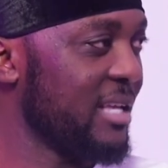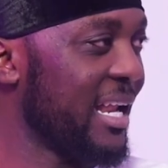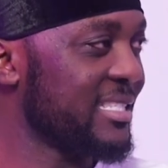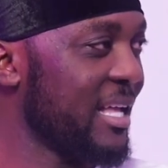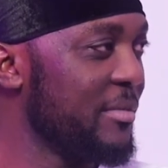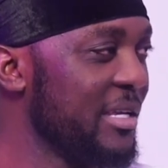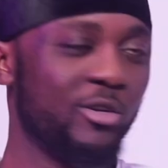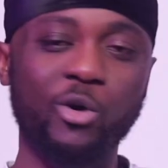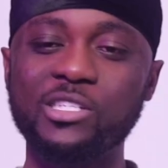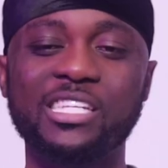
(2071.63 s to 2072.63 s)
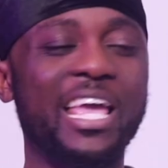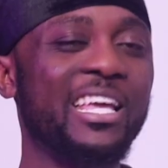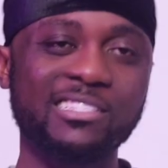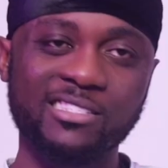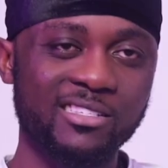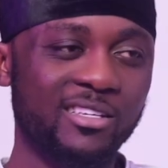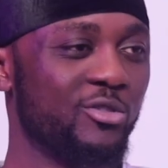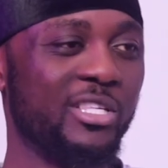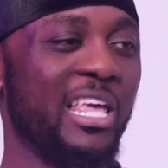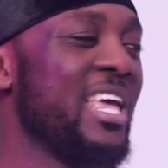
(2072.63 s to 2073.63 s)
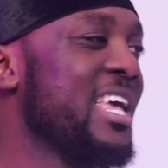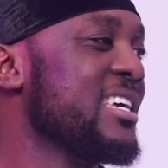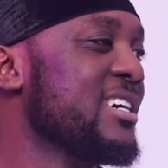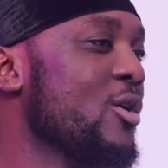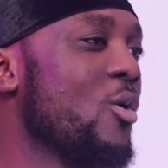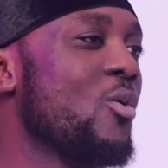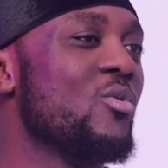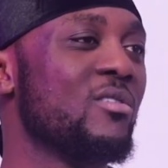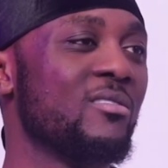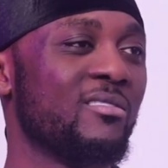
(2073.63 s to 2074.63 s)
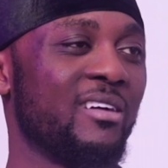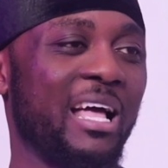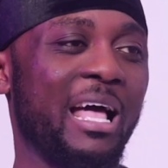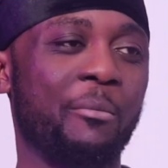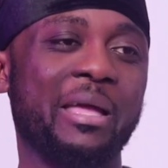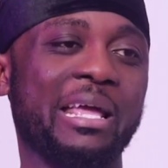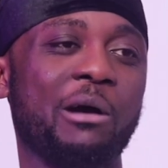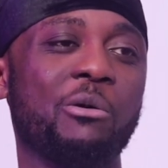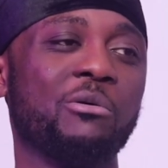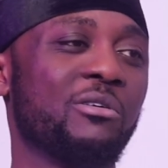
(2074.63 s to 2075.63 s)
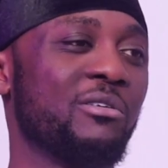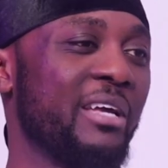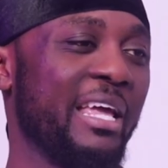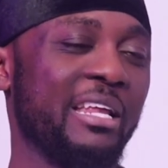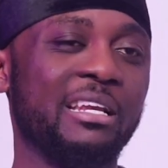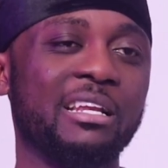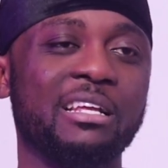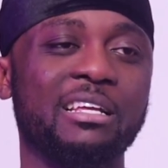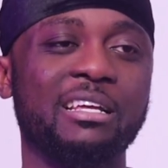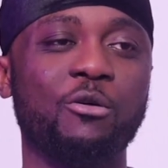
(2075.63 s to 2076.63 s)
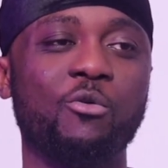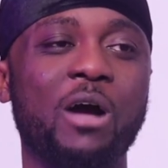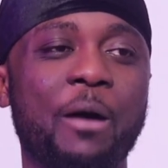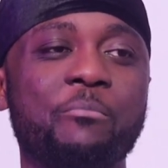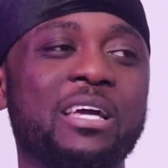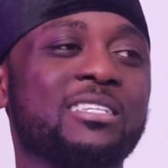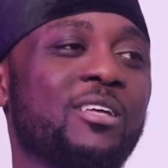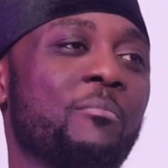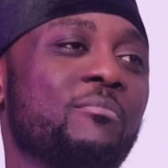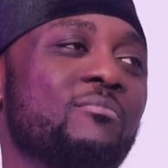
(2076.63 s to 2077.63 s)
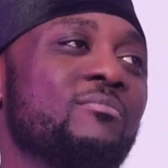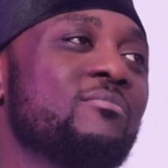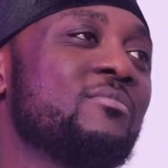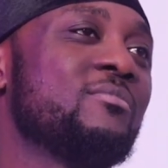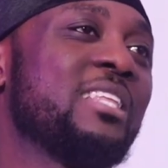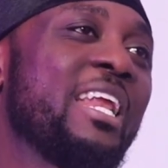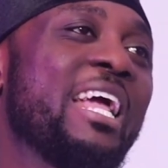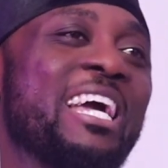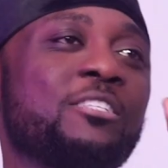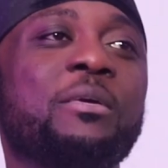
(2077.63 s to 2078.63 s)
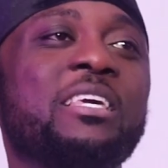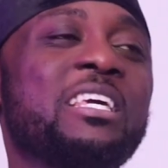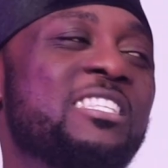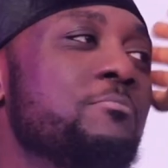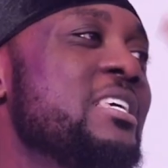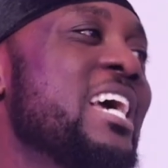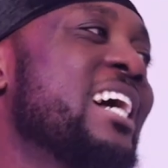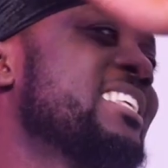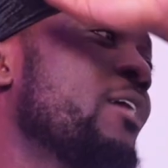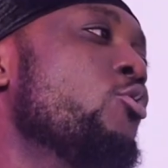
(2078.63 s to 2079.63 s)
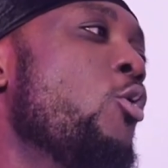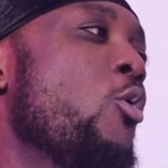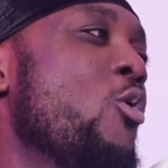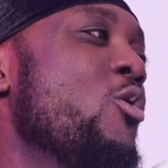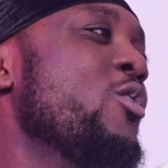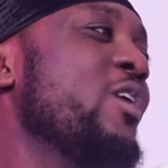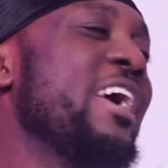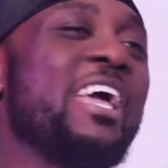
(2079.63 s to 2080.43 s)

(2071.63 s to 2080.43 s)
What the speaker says: You understand me? Don't share it. See, I make out and I make some 3 guys be eat me as I go.